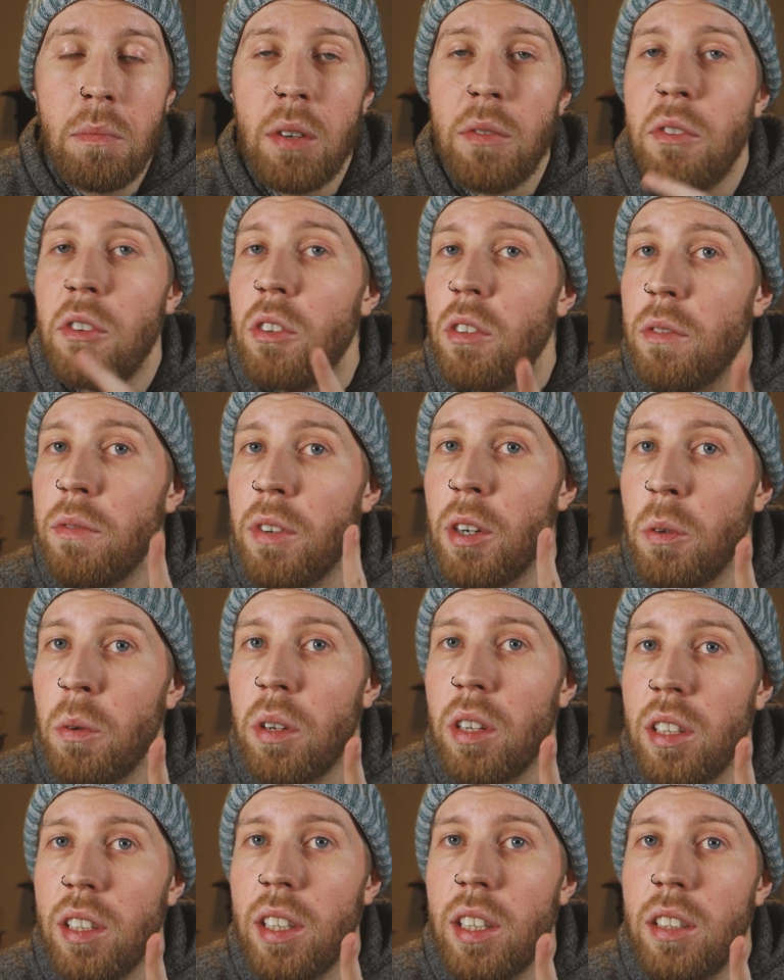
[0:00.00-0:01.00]
If you're a
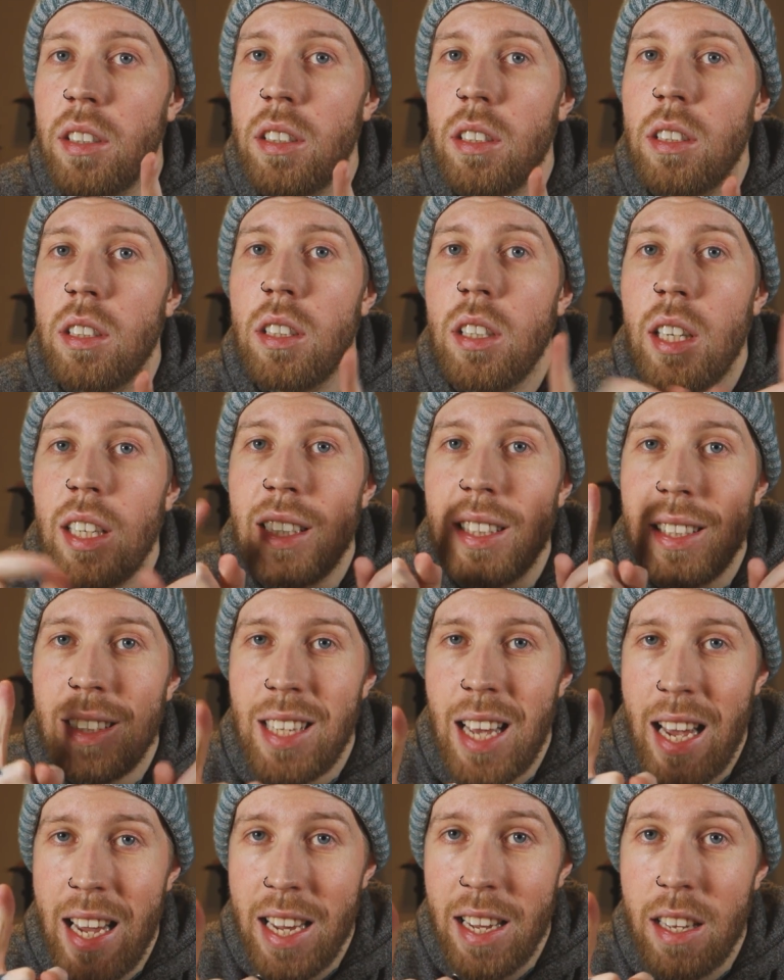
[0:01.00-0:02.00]
vocalist,
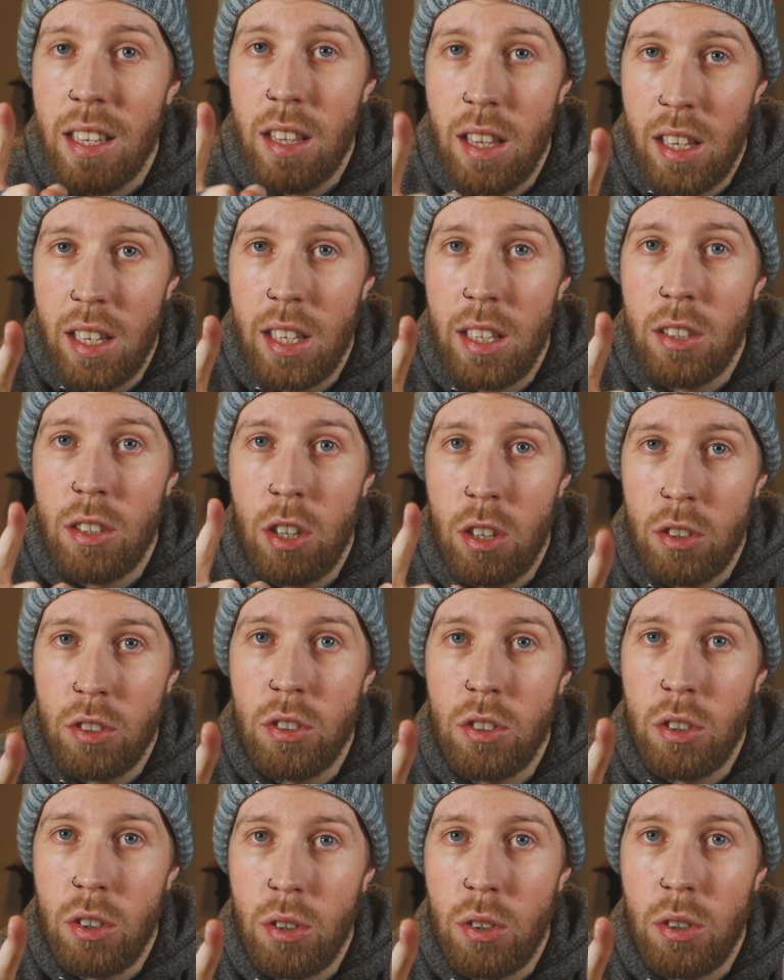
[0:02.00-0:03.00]
take these on
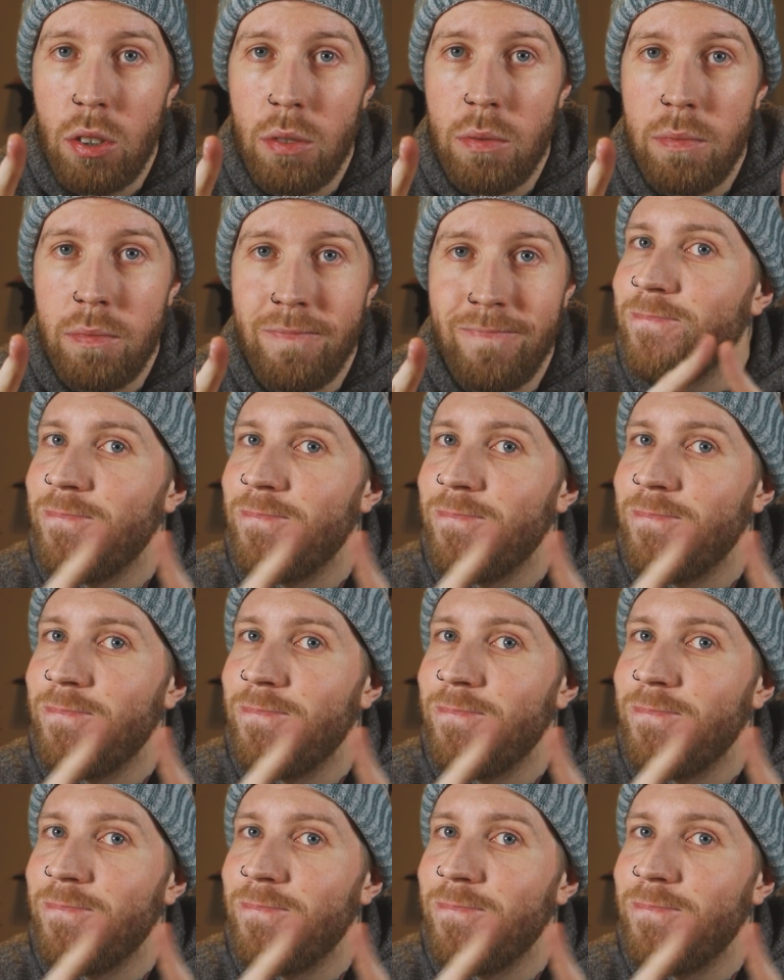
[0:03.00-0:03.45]
tour.